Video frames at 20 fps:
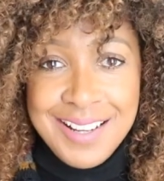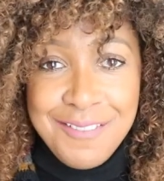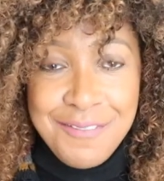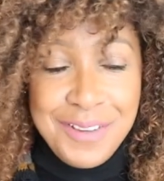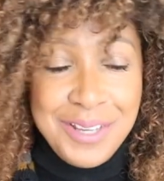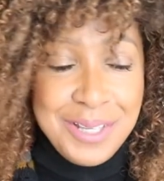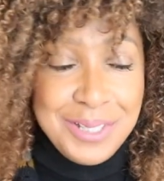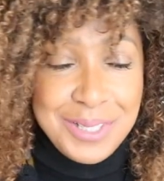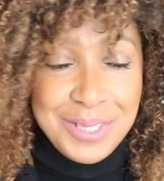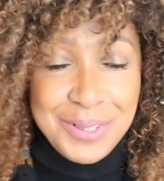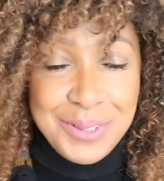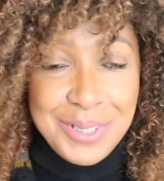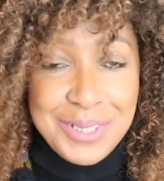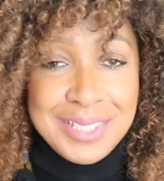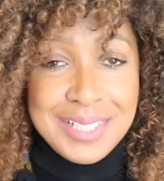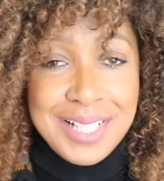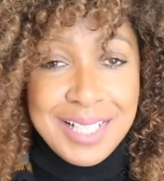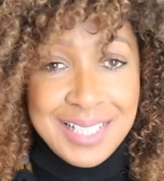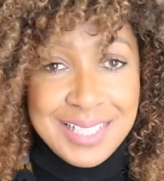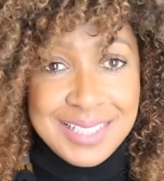Fingers
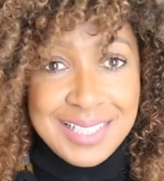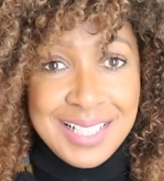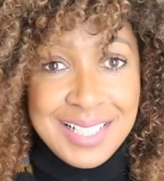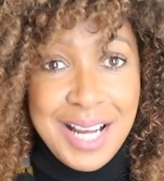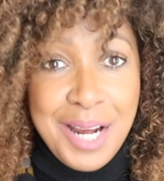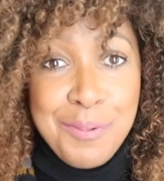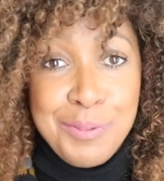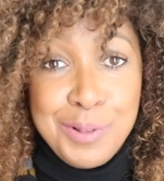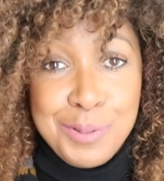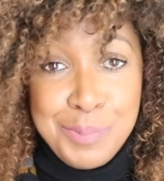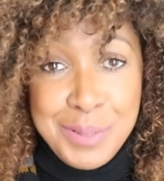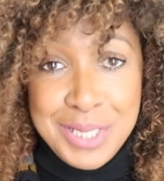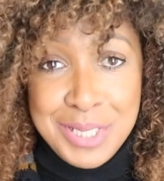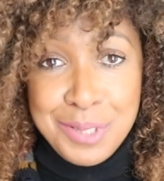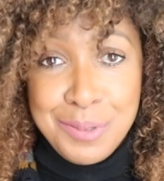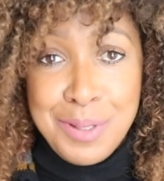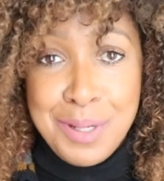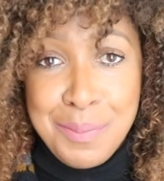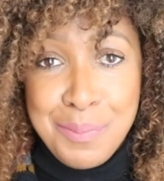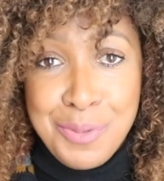crossed, like I said, I will be
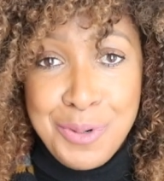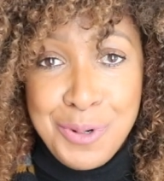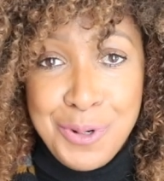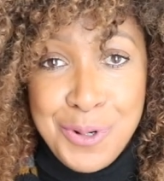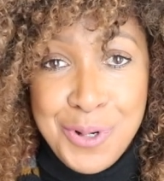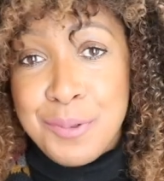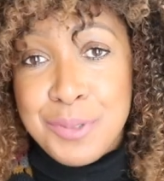doing more.